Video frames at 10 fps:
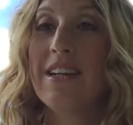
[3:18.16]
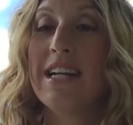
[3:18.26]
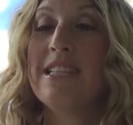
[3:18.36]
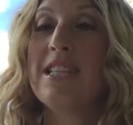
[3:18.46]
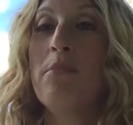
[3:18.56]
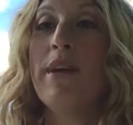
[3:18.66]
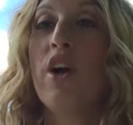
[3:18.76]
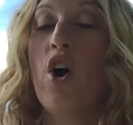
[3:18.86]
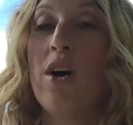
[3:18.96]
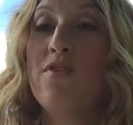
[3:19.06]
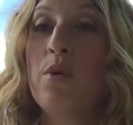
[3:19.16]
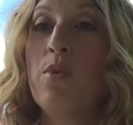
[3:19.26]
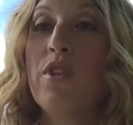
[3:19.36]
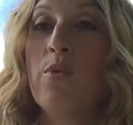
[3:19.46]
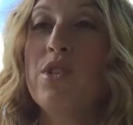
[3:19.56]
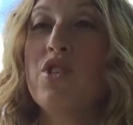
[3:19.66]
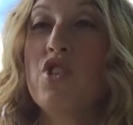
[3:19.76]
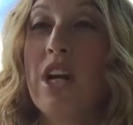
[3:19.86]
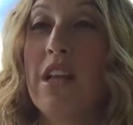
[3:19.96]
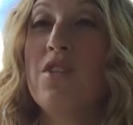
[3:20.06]
it seemed like often when there was a
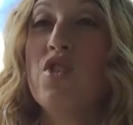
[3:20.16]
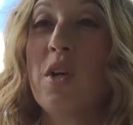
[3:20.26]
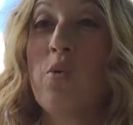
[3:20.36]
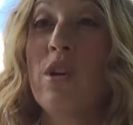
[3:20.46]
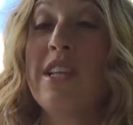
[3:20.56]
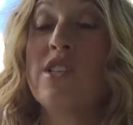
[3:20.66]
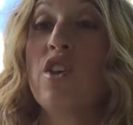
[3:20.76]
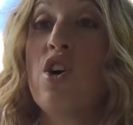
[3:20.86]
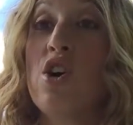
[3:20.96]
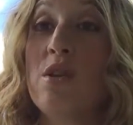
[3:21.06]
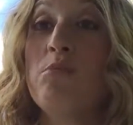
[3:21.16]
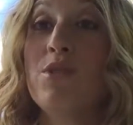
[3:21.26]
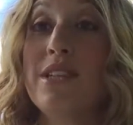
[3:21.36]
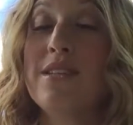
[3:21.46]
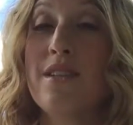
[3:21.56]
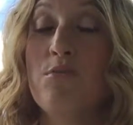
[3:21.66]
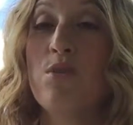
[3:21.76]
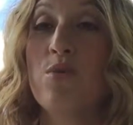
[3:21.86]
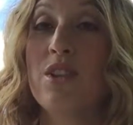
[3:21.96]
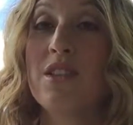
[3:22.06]
challenging word, these long
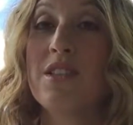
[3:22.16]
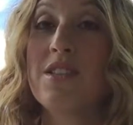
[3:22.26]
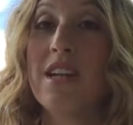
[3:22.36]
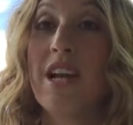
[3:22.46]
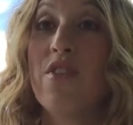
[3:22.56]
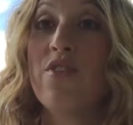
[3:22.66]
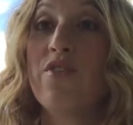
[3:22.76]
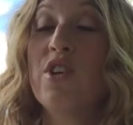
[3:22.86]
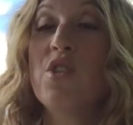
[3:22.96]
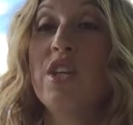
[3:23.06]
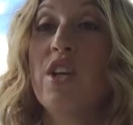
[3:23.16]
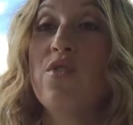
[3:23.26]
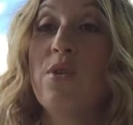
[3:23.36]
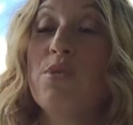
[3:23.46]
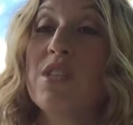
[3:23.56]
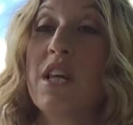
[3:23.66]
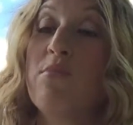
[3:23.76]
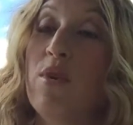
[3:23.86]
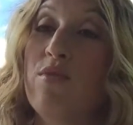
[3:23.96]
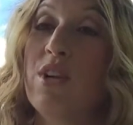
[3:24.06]
multi-syllable words, the first thing you did was
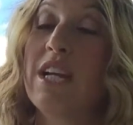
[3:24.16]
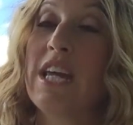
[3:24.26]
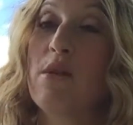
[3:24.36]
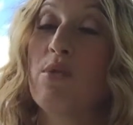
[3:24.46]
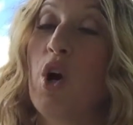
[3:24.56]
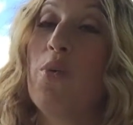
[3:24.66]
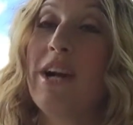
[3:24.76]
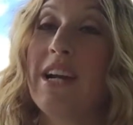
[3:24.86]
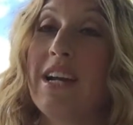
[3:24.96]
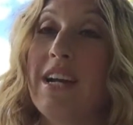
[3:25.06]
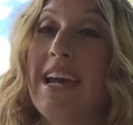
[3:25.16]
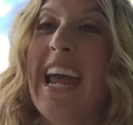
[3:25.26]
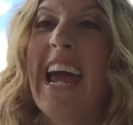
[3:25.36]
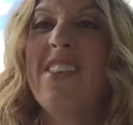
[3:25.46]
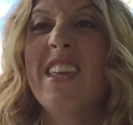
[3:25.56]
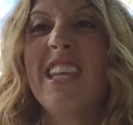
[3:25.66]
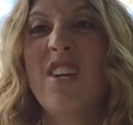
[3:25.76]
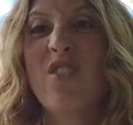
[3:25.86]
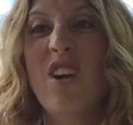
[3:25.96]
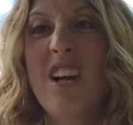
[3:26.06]
skip over it and keep going. And then
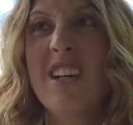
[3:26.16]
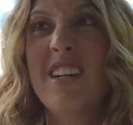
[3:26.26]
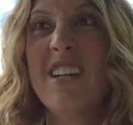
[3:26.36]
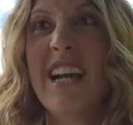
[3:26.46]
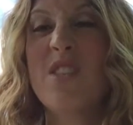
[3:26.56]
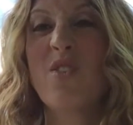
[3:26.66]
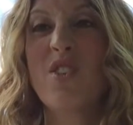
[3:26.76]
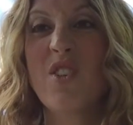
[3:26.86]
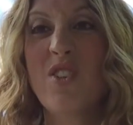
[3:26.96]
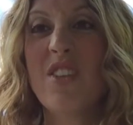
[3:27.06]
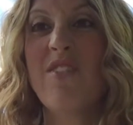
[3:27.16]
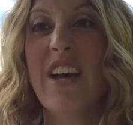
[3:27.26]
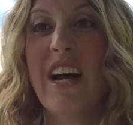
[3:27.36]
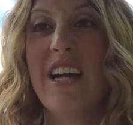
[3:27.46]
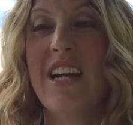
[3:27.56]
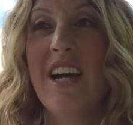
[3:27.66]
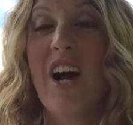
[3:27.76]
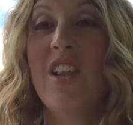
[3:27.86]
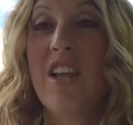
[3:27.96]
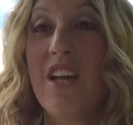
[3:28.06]
later on, as a result of that,
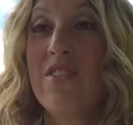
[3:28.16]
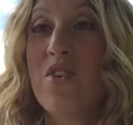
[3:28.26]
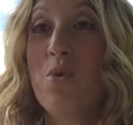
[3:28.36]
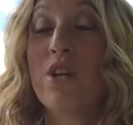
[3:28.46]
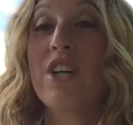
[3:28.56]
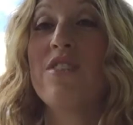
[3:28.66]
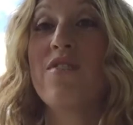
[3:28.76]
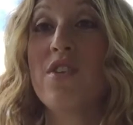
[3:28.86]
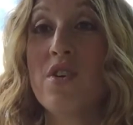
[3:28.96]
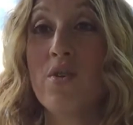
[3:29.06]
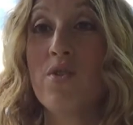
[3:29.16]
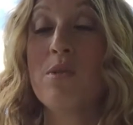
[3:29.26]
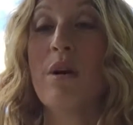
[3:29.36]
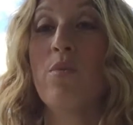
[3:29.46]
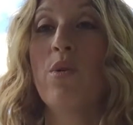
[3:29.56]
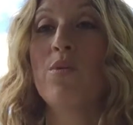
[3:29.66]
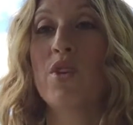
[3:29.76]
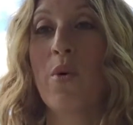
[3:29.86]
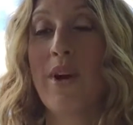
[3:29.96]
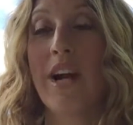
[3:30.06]
a lot of you were confused about what was
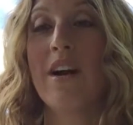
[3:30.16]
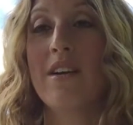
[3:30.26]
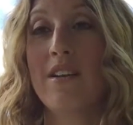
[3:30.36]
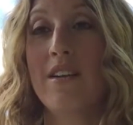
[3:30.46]
going on.